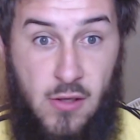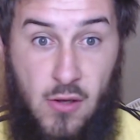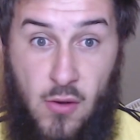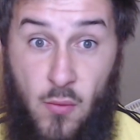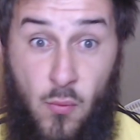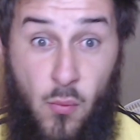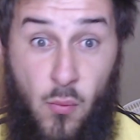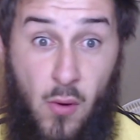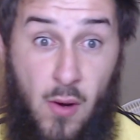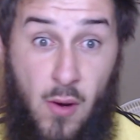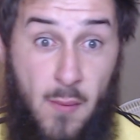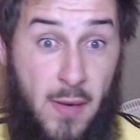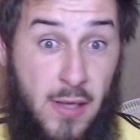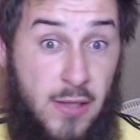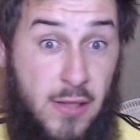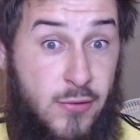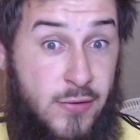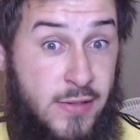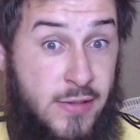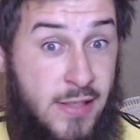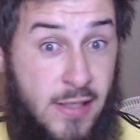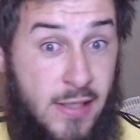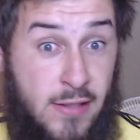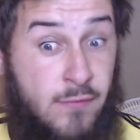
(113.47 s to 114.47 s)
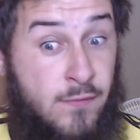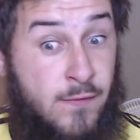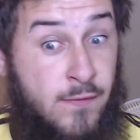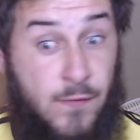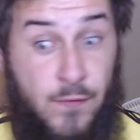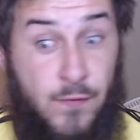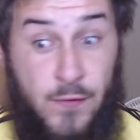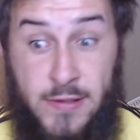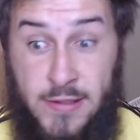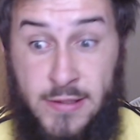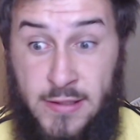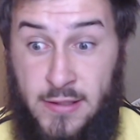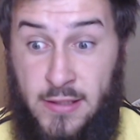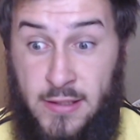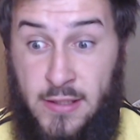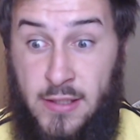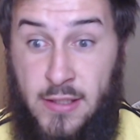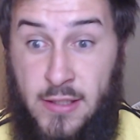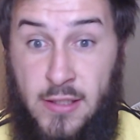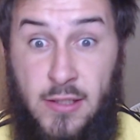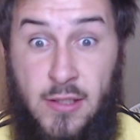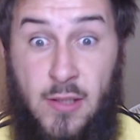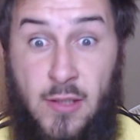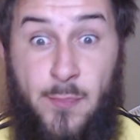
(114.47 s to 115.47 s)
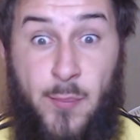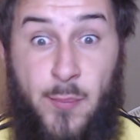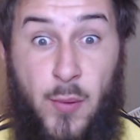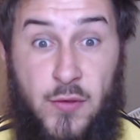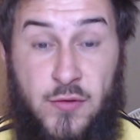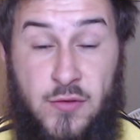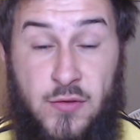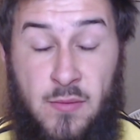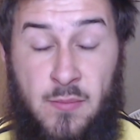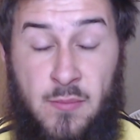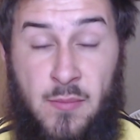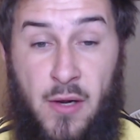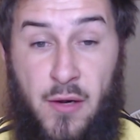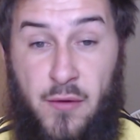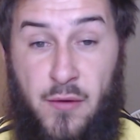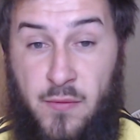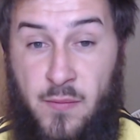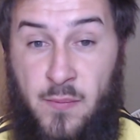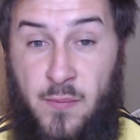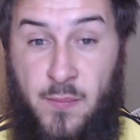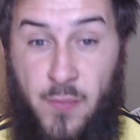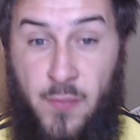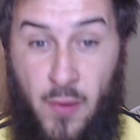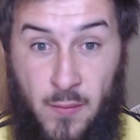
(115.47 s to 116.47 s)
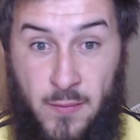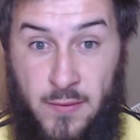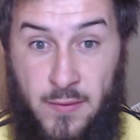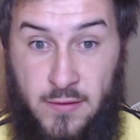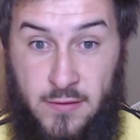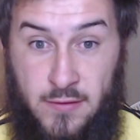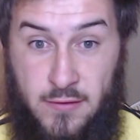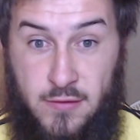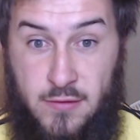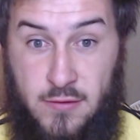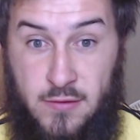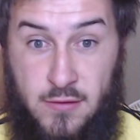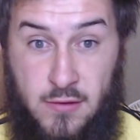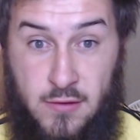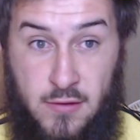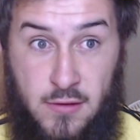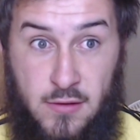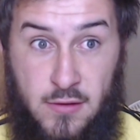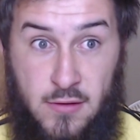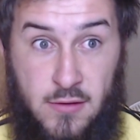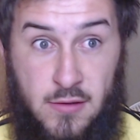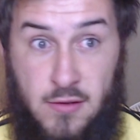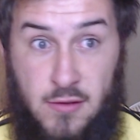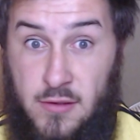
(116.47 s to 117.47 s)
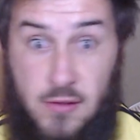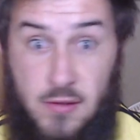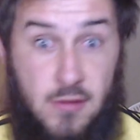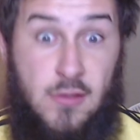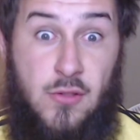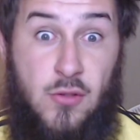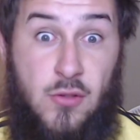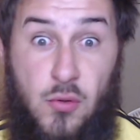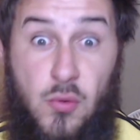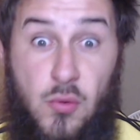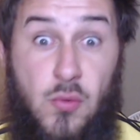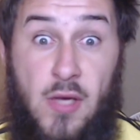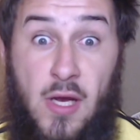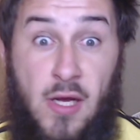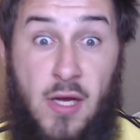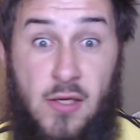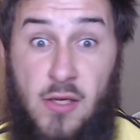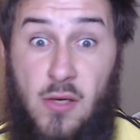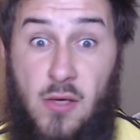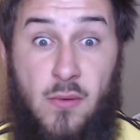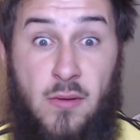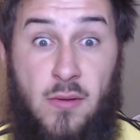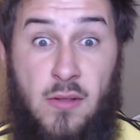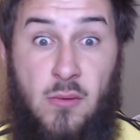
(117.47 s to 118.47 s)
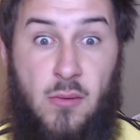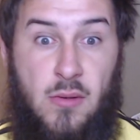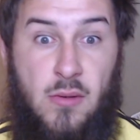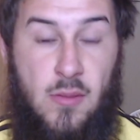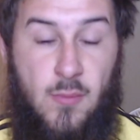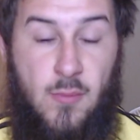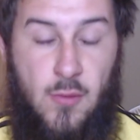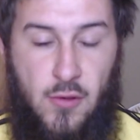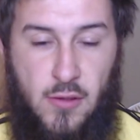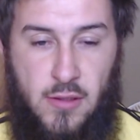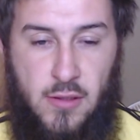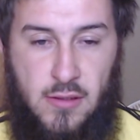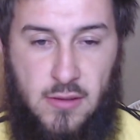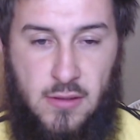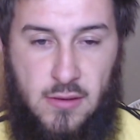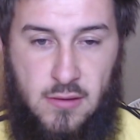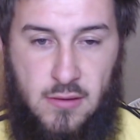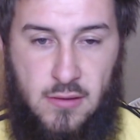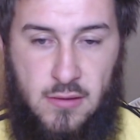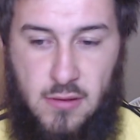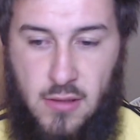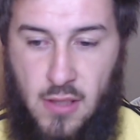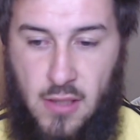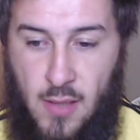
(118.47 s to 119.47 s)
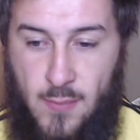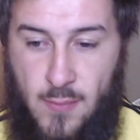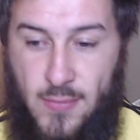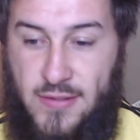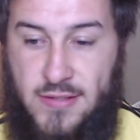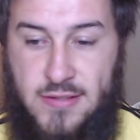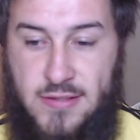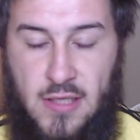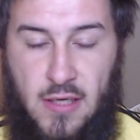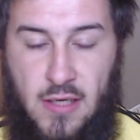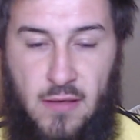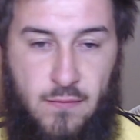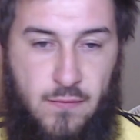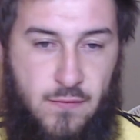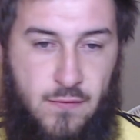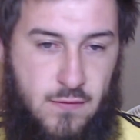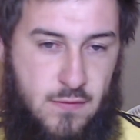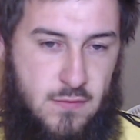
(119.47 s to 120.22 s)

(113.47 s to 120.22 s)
What am I looking at running? The Boston Marathon bombings. You can't go anywhere in America and be safe.